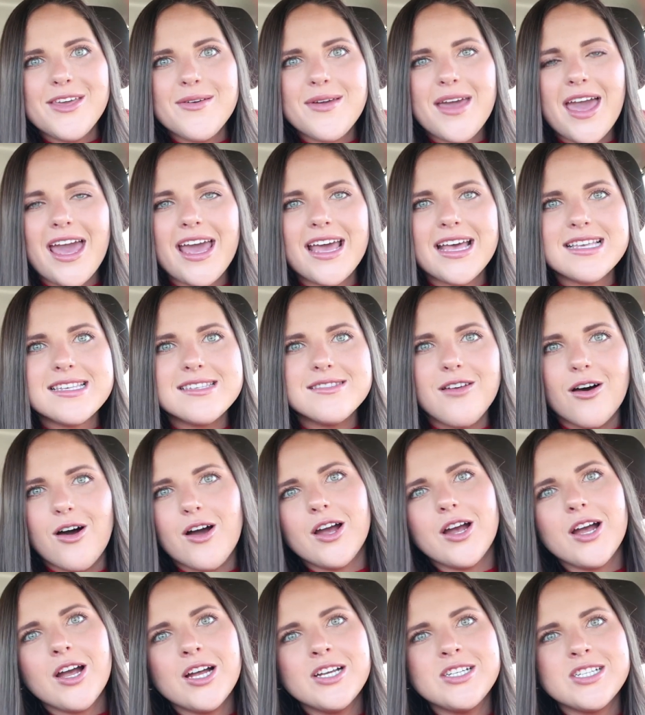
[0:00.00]
UK is
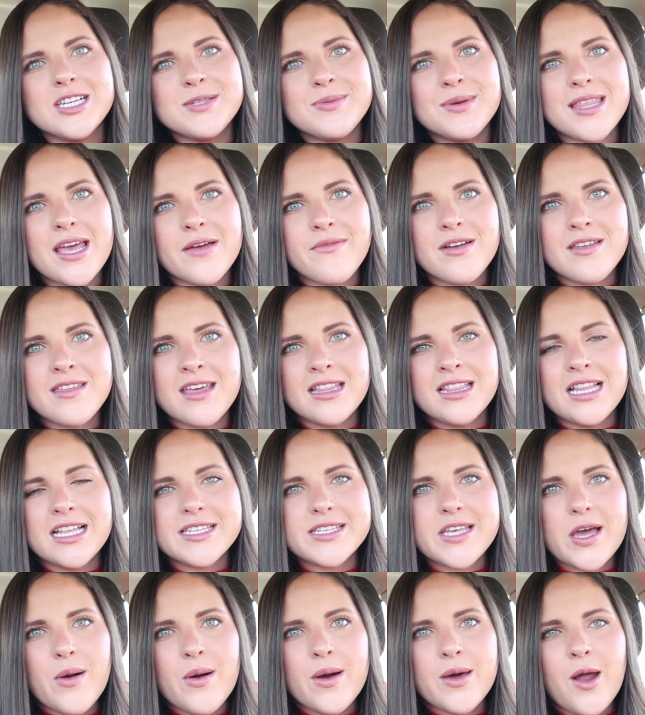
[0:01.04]
longer just with everything
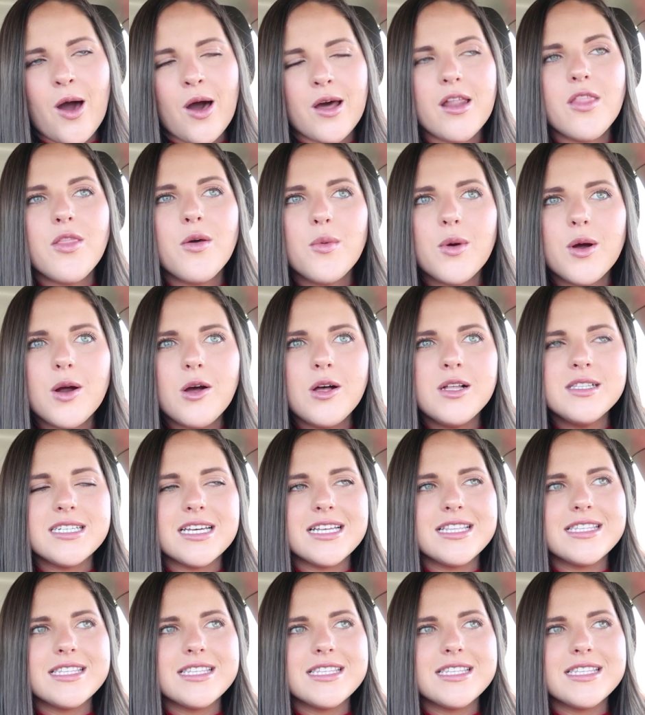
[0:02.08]
that's going on in the world.